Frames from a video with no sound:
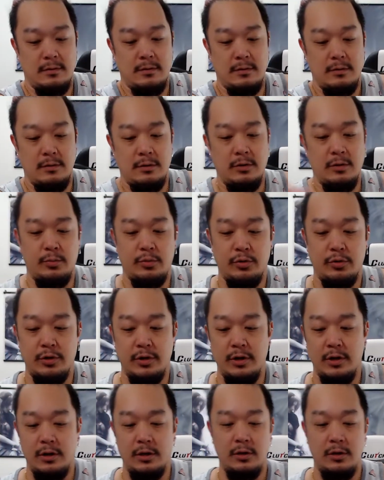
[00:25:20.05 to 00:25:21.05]

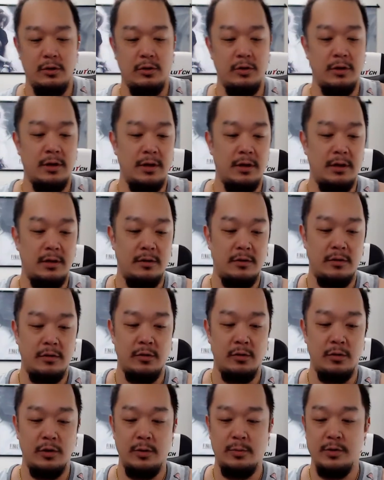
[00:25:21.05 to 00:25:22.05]
you're like
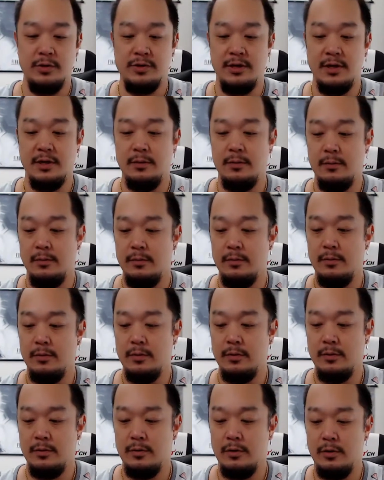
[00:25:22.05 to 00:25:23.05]
30%
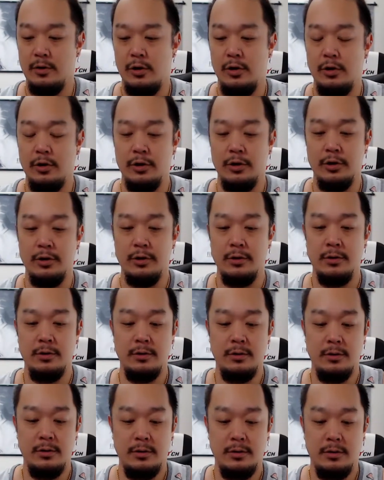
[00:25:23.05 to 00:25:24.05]
longer
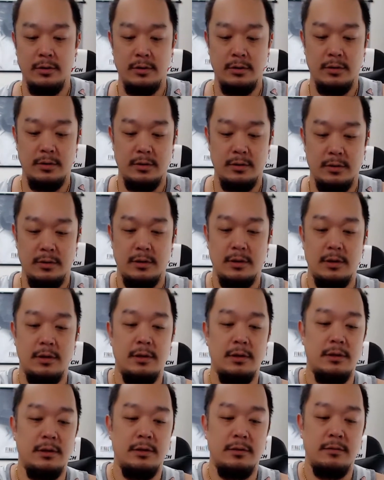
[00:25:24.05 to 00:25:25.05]

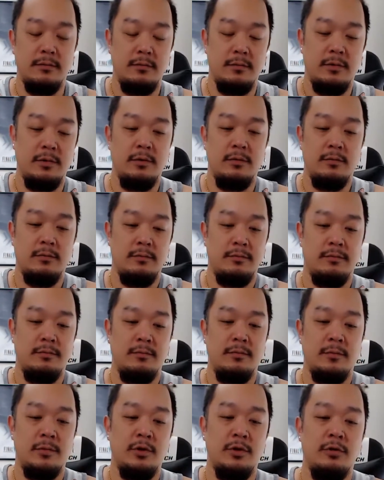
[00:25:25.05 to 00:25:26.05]
and
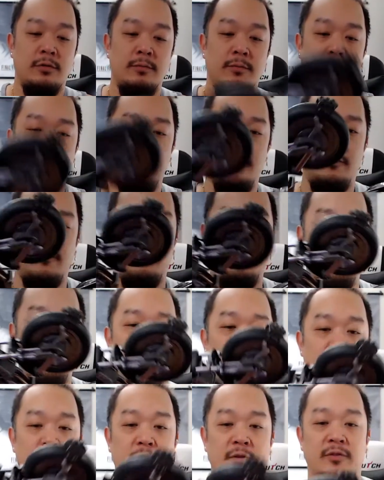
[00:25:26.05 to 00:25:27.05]

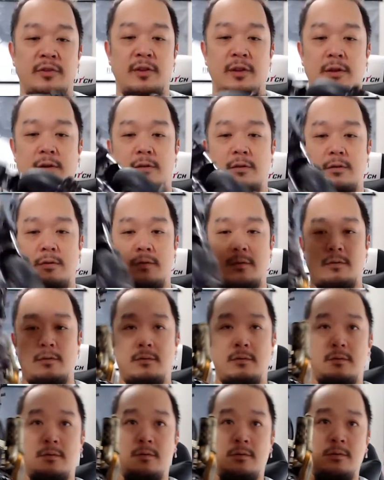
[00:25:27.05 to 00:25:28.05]
50%.
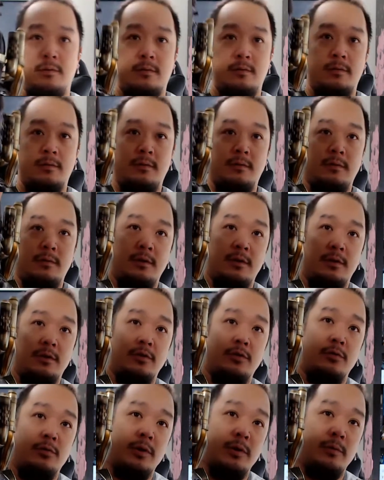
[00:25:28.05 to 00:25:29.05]
I don't
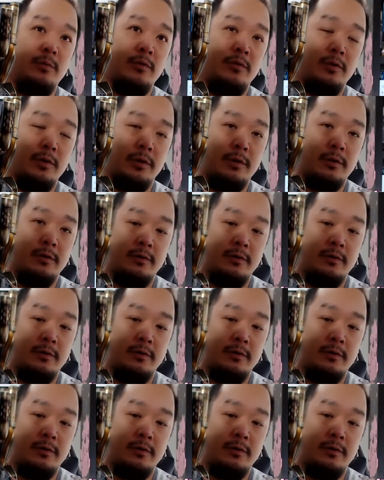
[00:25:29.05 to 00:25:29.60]
know what I'm doing here.